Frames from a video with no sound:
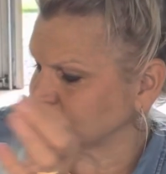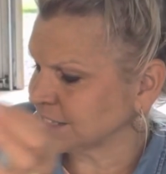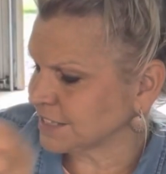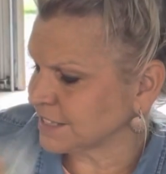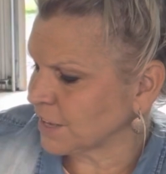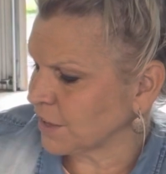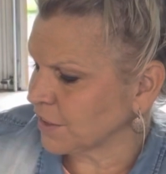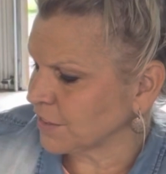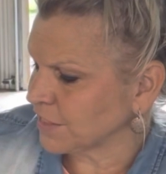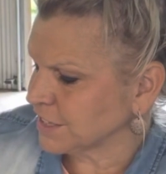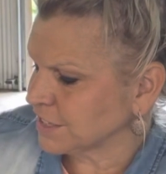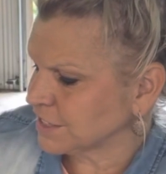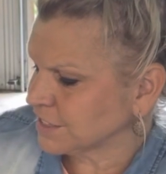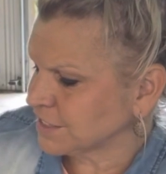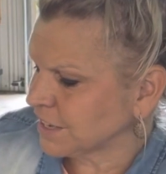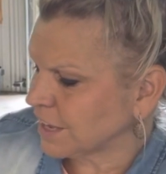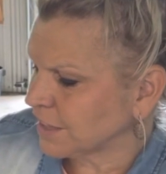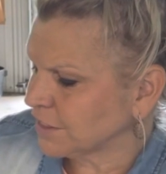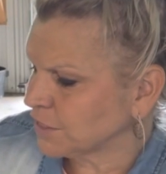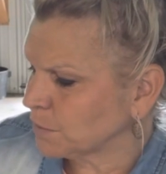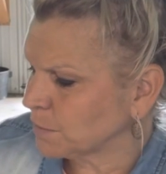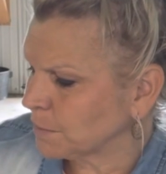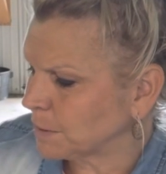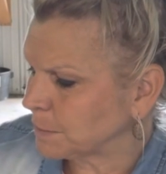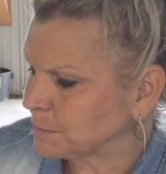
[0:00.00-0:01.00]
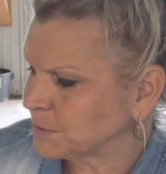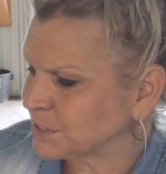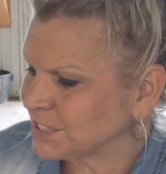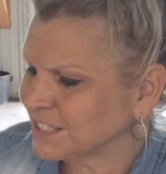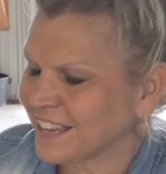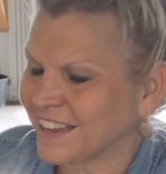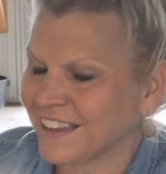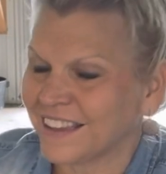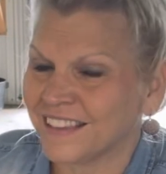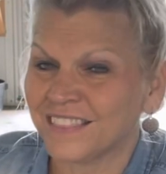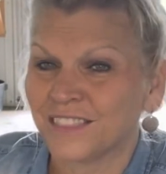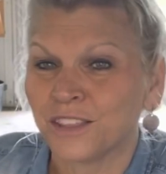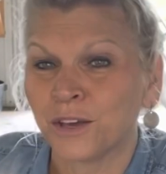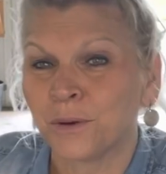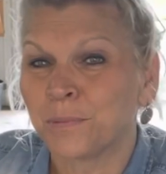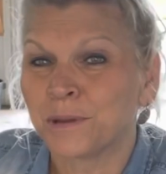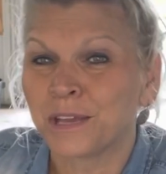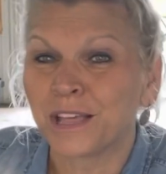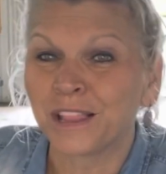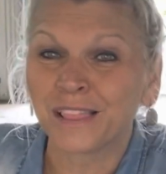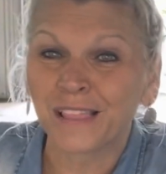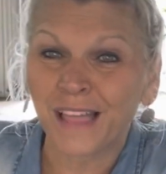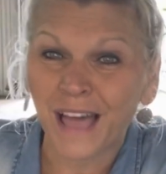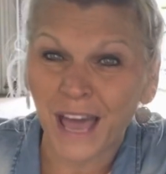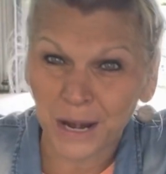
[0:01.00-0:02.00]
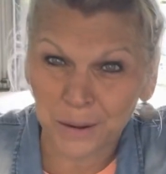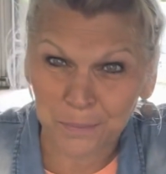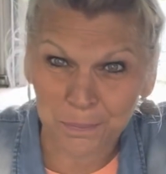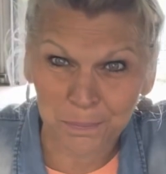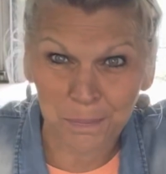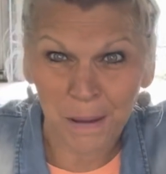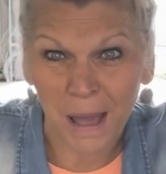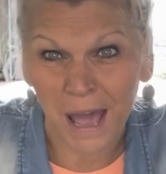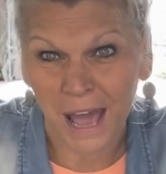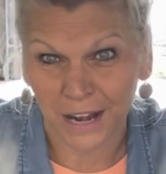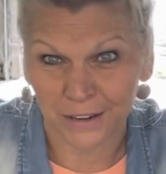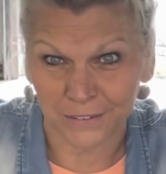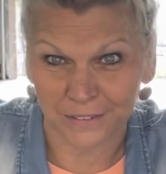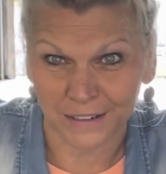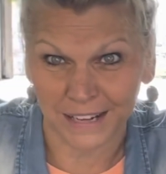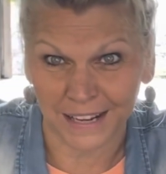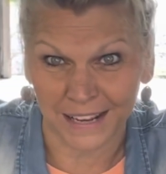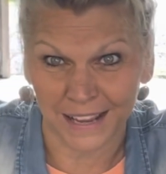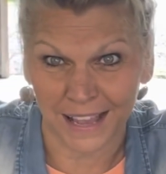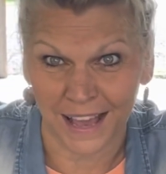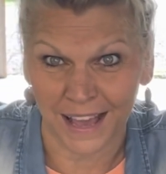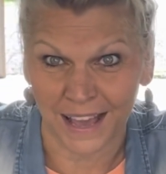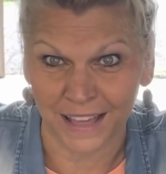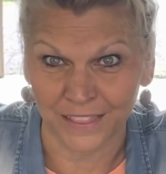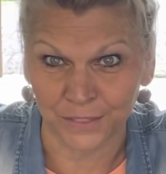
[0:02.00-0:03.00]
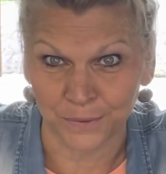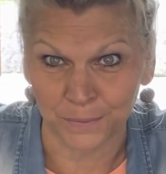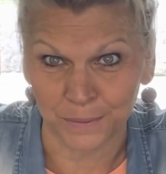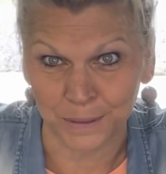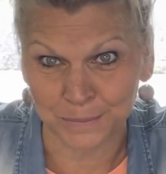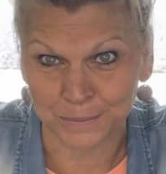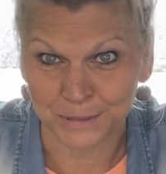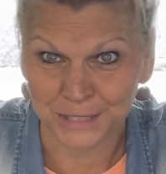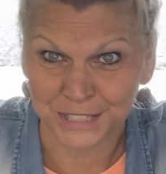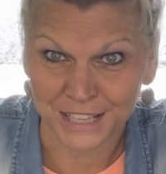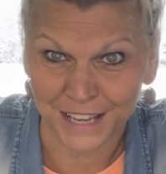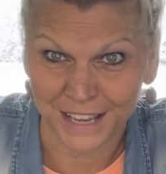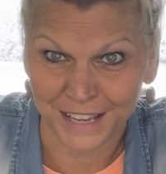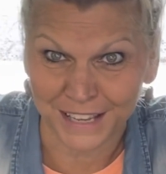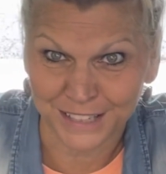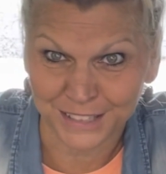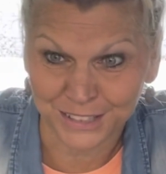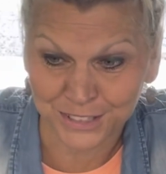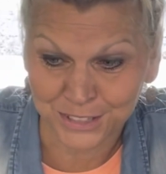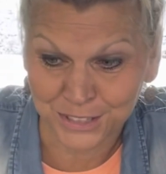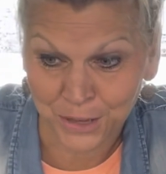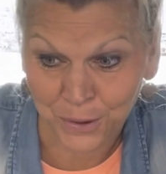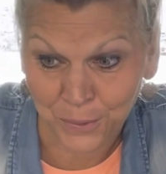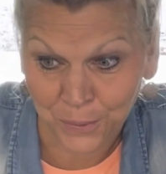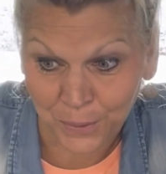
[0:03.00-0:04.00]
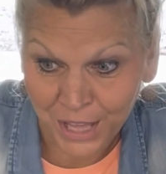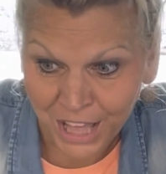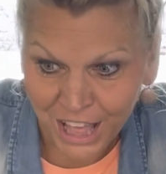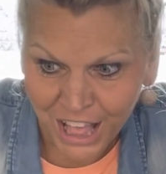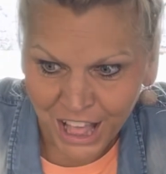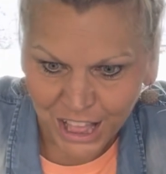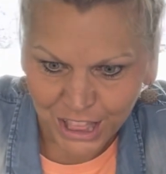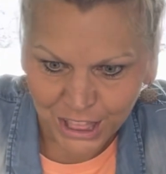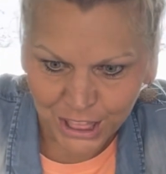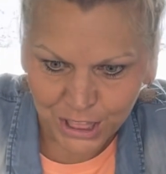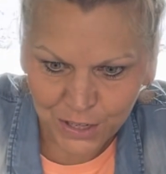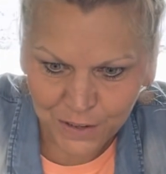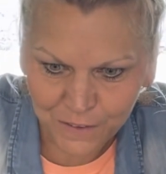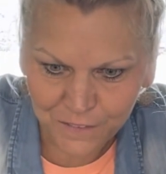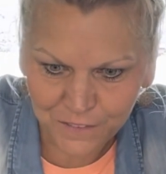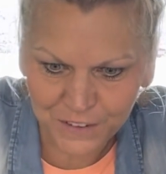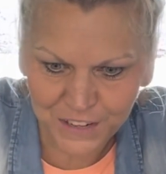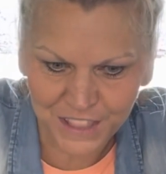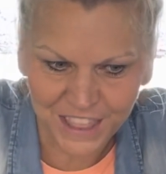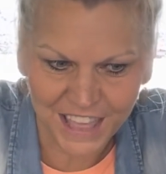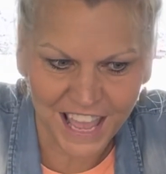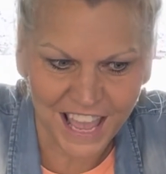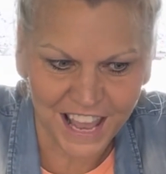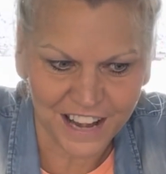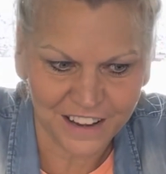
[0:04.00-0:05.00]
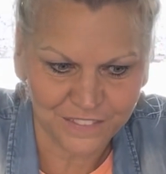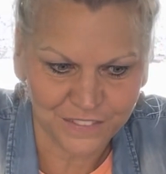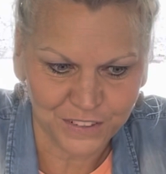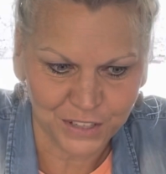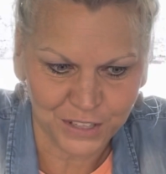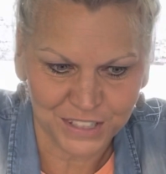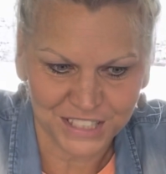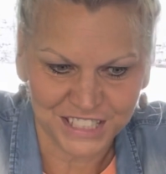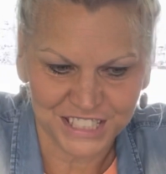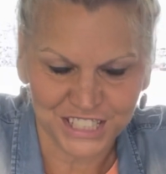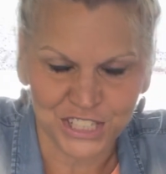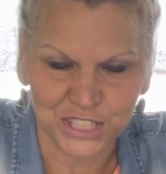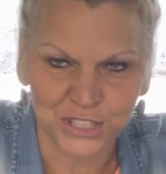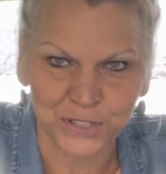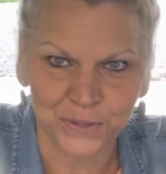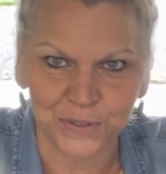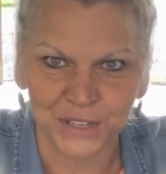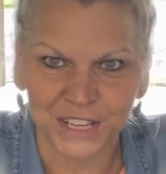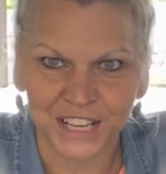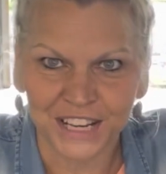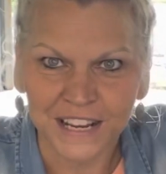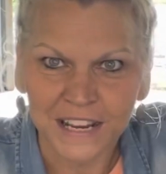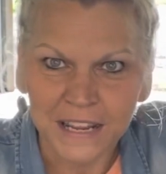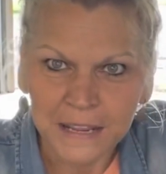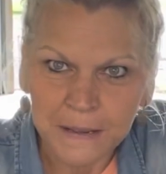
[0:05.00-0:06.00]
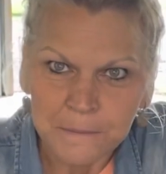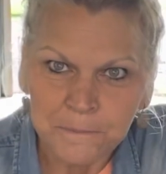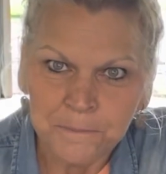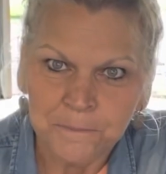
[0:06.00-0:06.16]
sell this on the website. There'll be a lot of pottery on the website, so look for that if you're into it.